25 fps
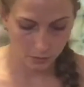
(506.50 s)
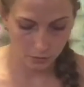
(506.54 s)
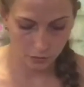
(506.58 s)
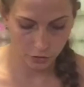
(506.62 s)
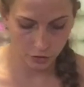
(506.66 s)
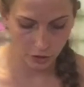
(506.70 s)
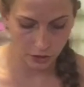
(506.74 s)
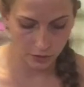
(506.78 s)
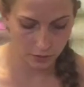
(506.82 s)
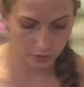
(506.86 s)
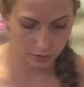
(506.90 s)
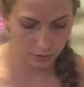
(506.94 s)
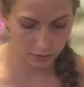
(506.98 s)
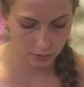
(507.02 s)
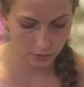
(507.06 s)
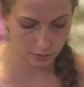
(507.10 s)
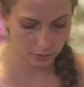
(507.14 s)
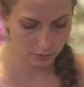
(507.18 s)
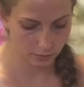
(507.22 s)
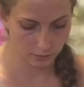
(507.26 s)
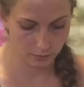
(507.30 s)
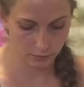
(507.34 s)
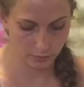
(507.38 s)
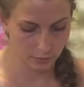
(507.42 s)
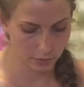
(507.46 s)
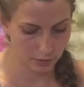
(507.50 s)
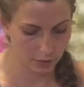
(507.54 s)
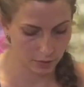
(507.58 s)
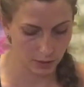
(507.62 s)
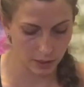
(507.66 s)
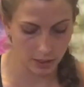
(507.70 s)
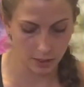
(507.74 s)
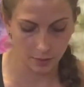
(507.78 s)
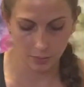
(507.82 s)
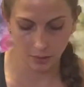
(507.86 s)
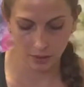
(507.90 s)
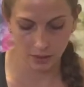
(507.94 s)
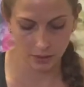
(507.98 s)
Just to
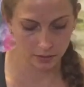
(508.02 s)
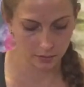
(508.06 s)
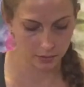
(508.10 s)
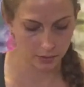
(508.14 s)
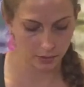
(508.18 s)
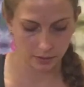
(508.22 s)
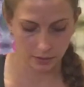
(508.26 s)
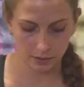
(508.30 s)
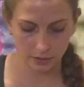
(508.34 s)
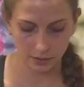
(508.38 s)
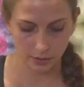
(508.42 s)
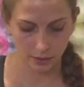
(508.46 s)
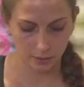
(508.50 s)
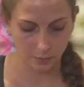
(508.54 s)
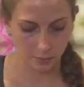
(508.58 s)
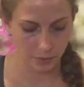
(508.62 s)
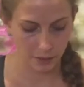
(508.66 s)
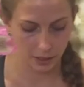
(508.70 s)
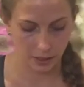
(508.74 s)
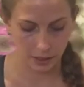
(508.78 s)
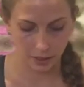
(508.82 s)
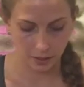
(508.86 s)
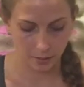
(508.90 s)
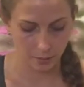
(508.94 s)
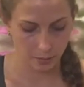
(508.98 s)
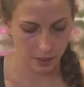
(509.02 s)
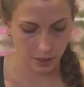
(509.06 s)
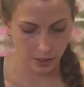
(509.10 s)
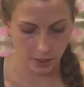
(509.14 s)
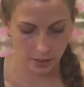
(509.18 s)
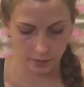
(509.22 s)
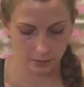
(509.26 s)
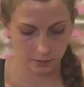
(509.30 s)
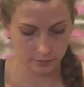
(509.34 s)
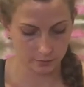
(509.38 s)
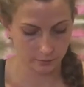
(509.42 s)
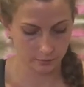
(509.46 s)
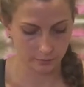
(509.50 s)
keep it consistent, pick a
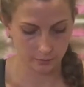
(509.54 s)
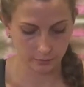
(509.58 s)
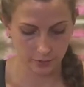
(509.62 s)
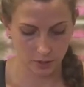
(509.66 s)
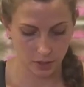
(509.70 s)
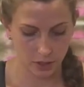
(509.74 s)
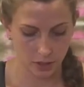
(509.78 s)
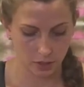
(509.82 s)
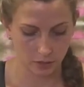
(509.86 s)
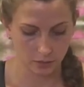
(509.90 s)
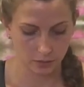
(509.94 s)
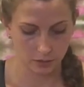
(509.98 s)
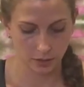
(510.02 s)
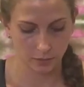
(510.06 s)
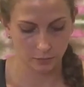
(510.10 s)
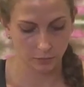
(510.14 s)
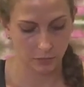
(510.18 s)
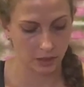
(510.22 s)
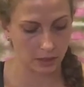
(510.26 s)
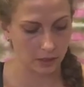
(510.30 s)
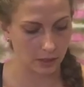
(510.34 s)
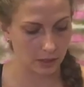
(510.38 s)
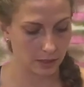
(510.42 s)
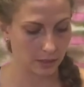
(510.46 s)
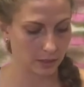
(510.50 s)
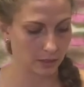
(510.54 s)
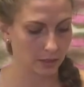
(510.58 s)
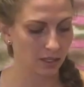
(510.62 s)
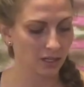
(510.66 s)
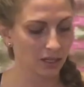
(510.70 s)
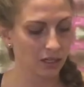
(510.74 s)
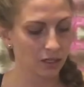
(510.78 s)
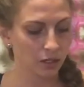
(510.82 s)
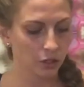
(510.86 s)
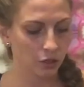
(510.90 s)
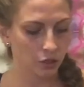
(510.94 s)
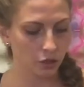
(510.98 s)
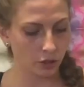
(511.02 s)
number, you know, something that's,
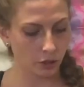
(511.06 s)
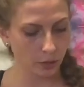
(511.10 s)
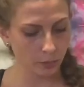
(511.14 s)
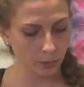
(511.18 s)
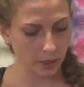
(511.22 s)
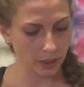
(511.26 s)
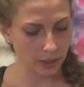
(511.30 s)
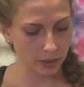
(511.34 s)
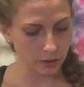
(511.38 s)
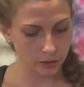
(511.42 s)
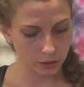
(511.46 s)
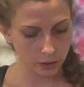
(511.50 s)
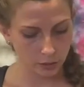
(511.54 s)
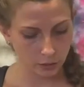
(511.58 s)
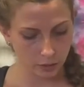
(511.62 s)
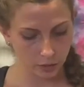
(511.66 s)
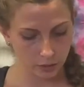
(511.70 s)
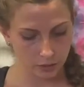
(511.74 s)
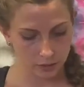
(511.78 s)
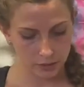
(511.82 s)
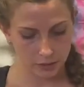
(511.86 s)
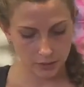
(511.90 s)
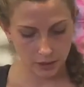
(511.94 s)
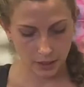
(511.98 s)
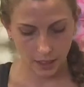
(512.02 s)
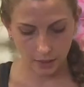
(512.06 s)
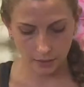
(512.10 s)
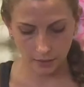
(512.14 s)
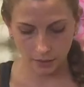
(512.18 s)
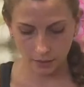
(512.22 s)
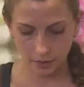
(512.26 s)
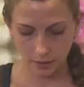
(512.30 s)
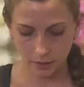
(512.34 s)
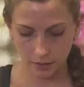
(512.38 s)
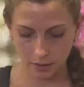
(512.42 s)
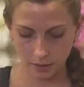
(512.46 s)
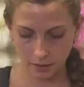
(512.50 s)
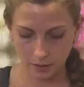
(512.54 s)
you don't want it too close
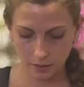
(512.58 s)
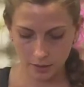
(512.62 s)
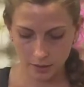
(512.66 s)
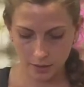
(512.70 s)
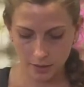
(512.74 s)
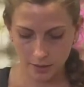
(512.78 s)
together,